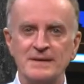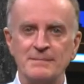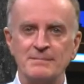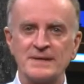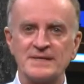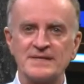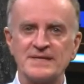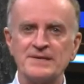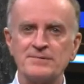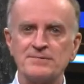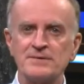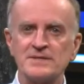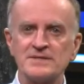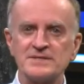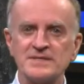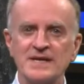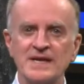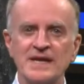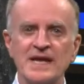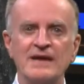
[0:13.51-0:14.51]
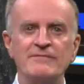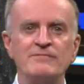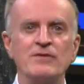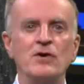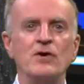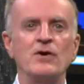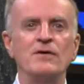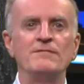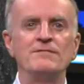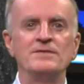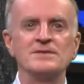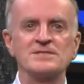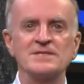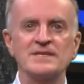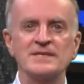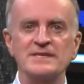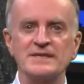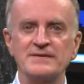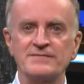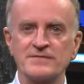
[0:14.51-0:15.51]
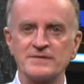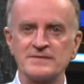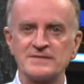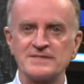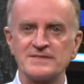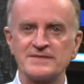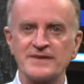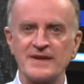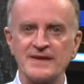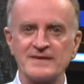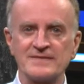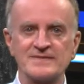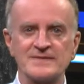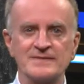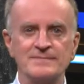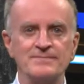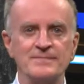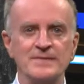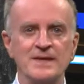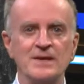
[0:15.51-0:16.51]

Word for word: Materials have obviously different strengths,